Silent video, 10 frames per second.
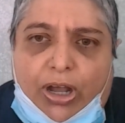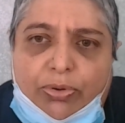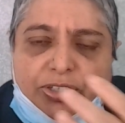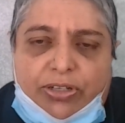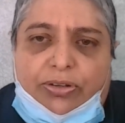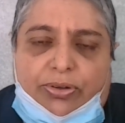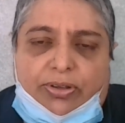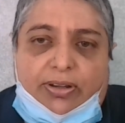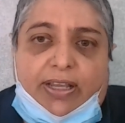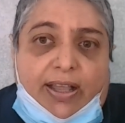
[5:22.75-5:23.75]
How does it
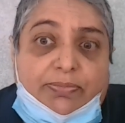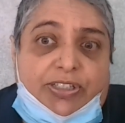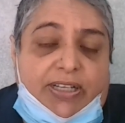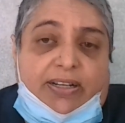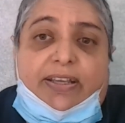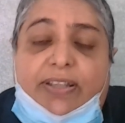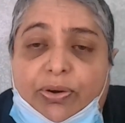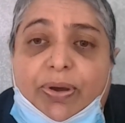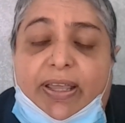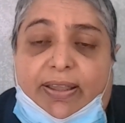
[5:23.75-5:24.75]
look? Like I'm standing in
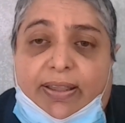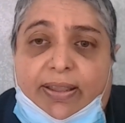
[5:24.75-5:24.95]
their way.